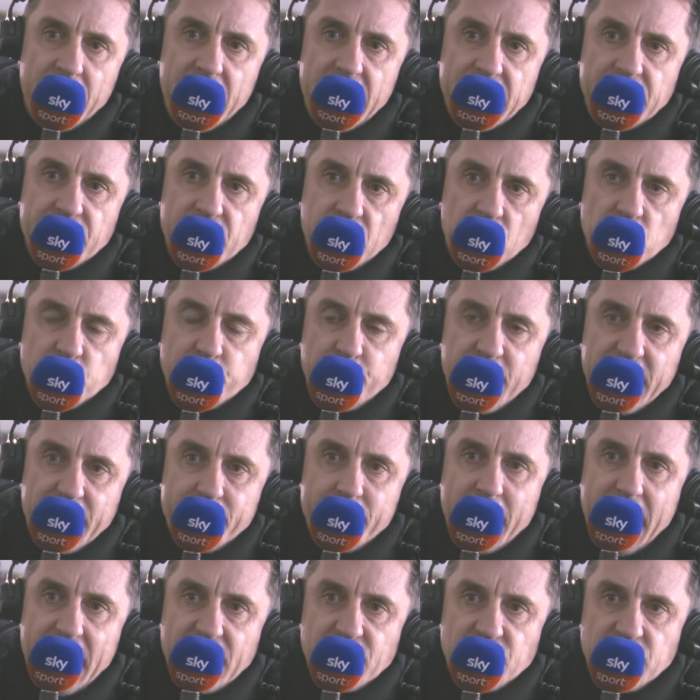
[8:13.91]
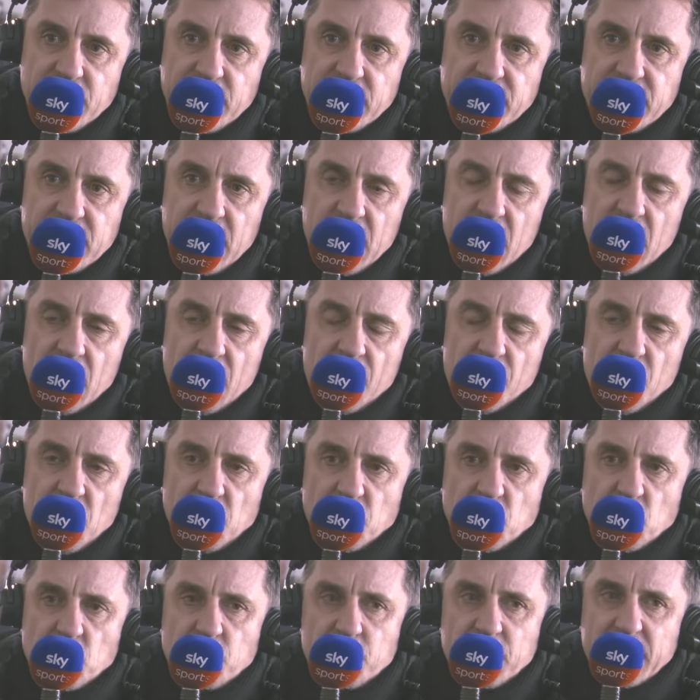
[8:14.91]
in those big matches that
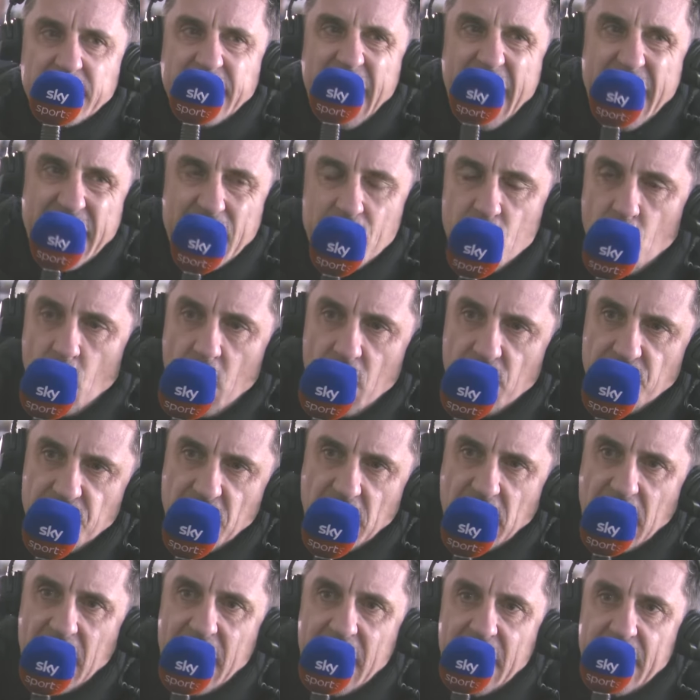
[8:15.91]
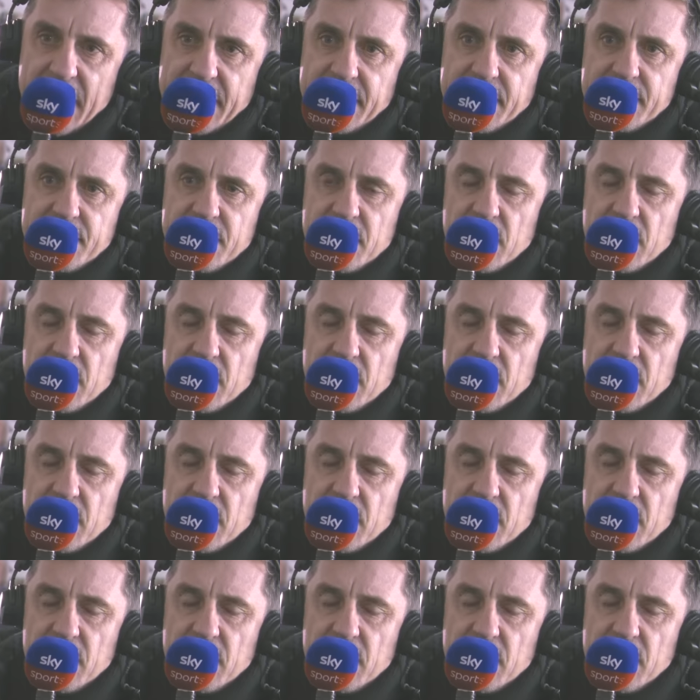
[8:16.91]
just get you over the line.